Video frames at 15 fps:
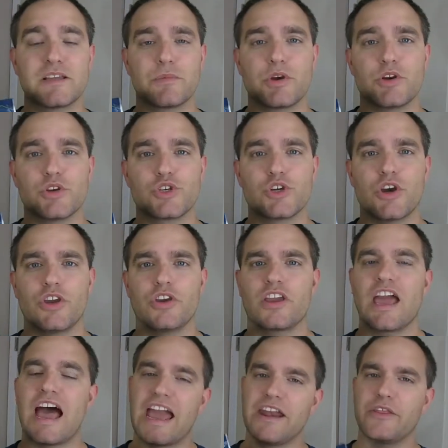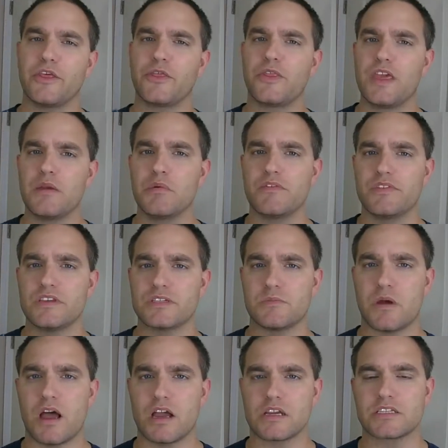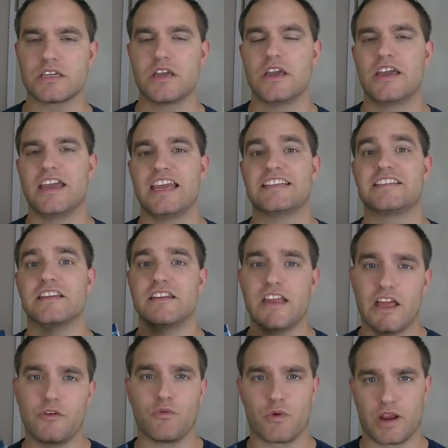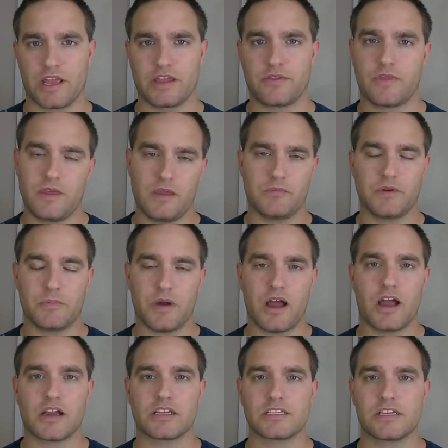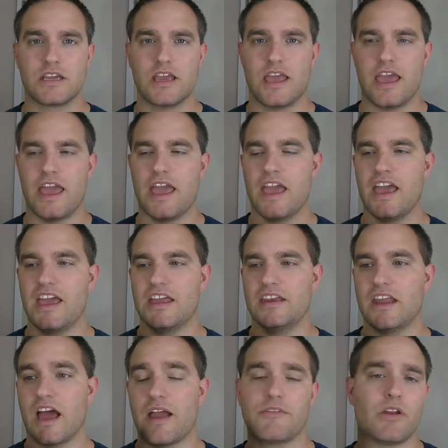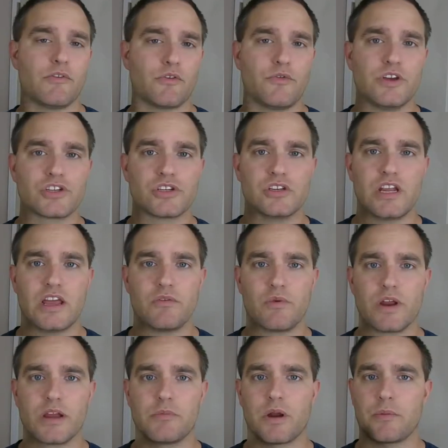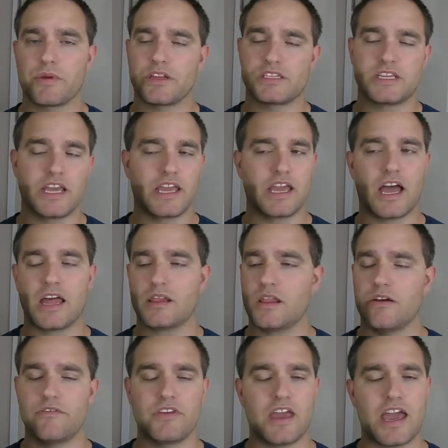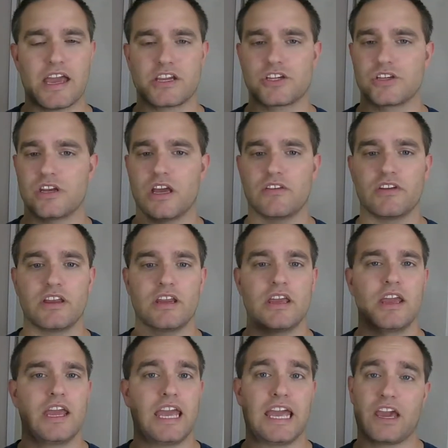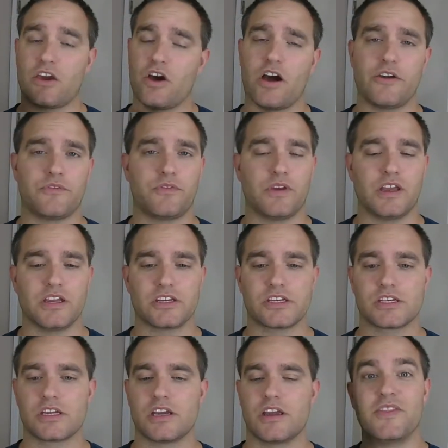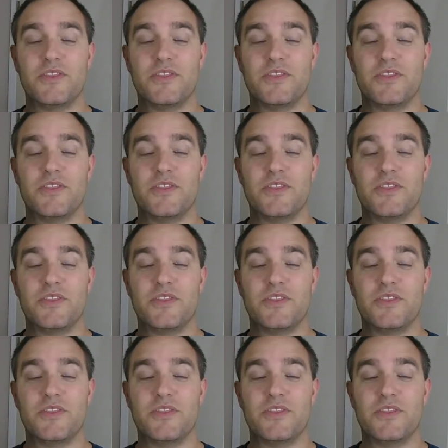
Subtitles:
I'm going to show you kind of the theme of this box. It's a Ned rig themed box. And I've never fished a Ned rig, but I'm going to tell you, I love the action of it. It caught fish.